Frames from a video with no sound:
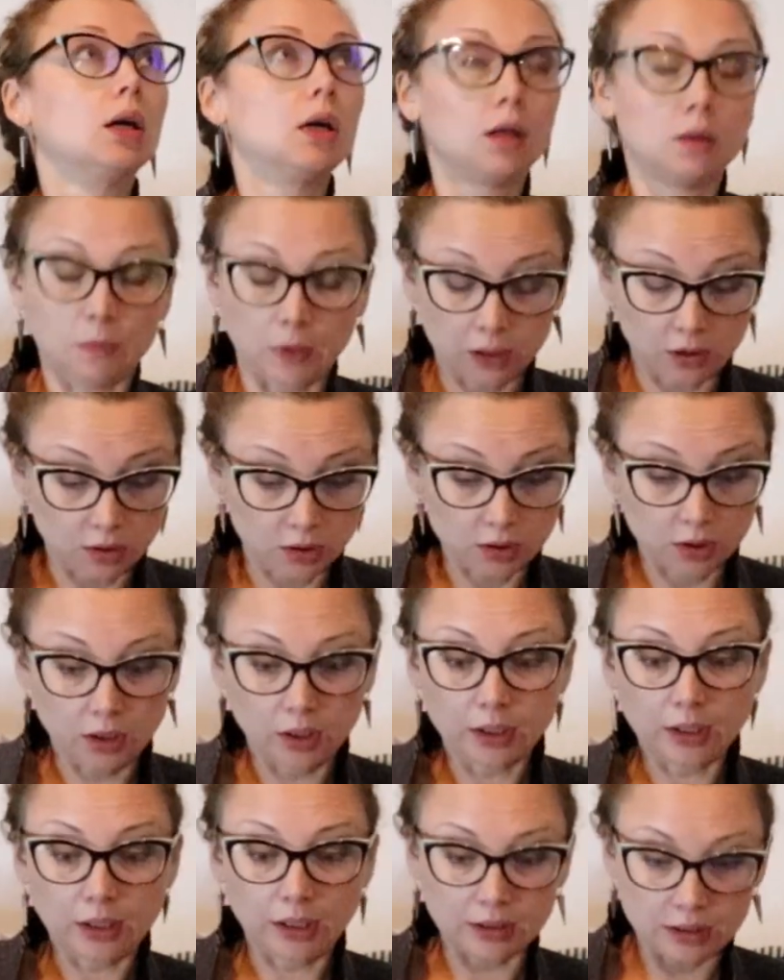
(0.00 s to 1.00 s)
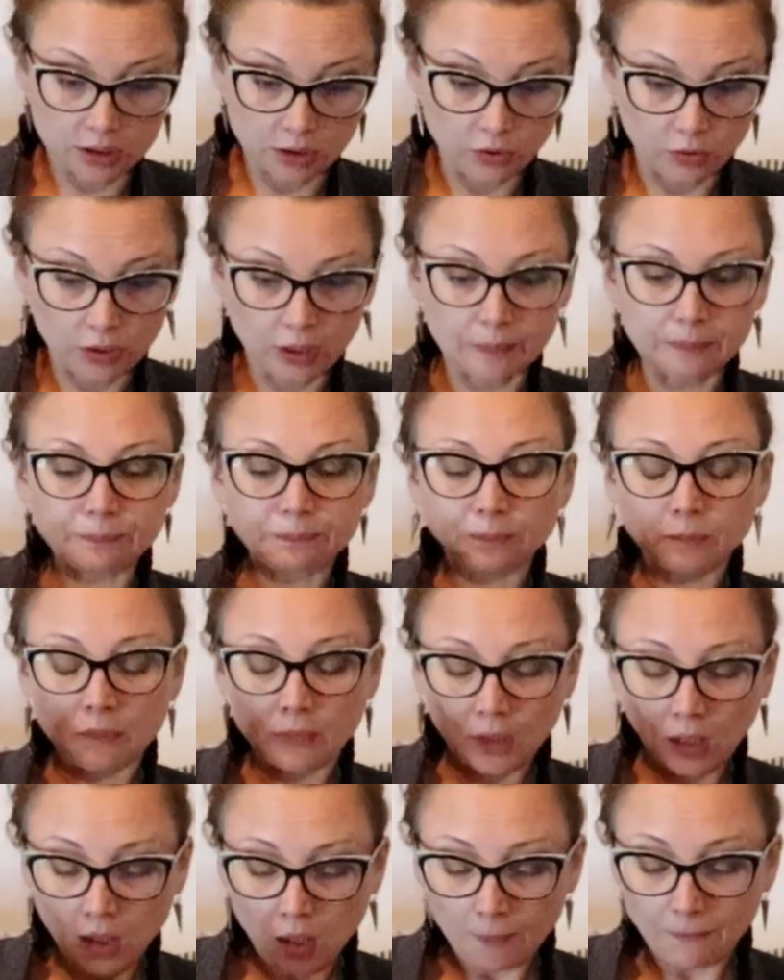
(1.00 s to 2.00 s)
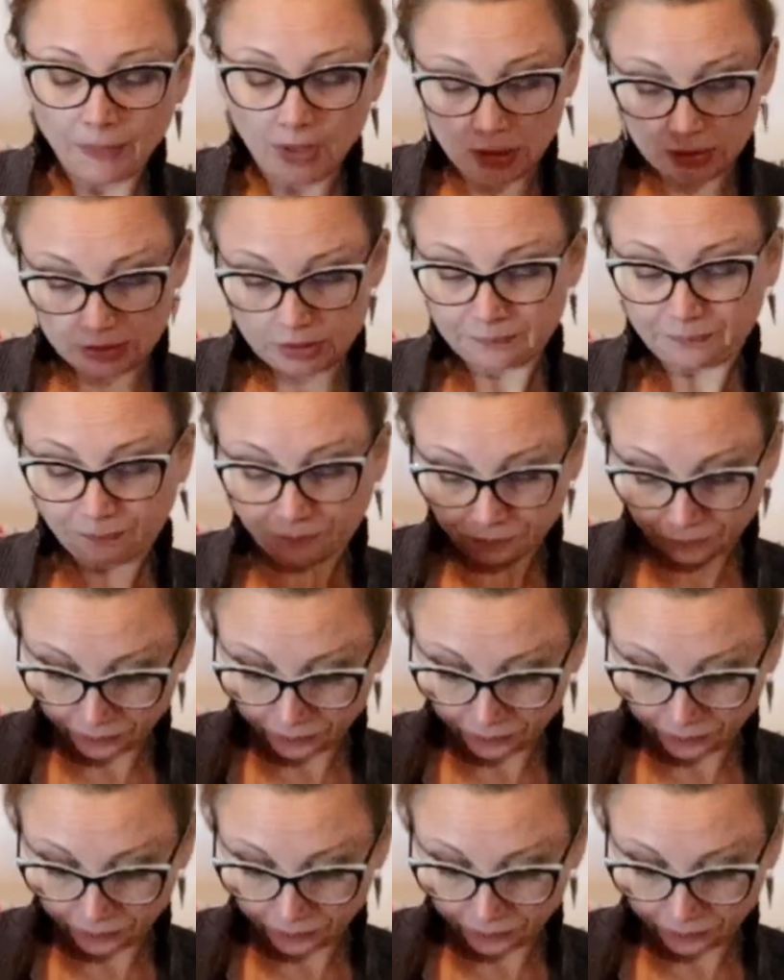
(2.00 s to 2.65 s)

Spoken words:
Oh my God, it's annoying. But